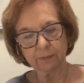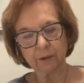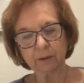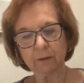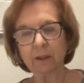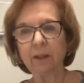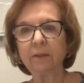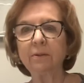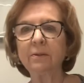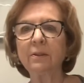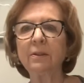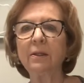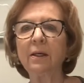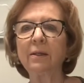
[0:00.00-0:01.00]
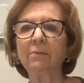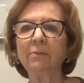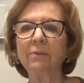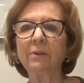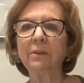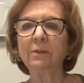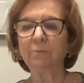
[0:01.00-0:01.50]
Okay, see that?
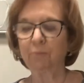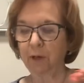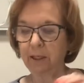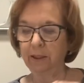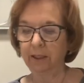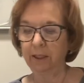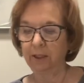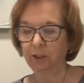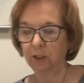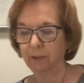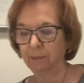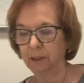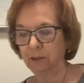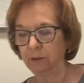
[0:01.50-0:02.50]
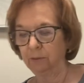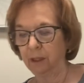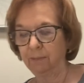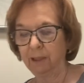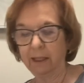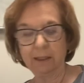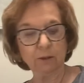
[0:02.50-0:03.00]
It's brighter. Each time I do it, I
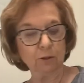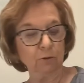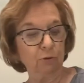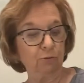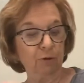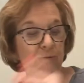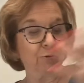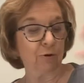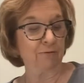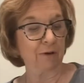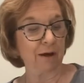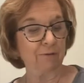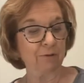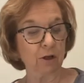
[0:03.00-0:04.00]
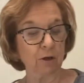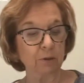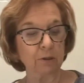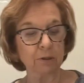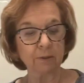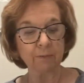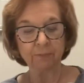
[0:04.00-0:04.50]
mean, I could do three, four, five
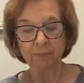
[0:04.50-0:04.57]
coats.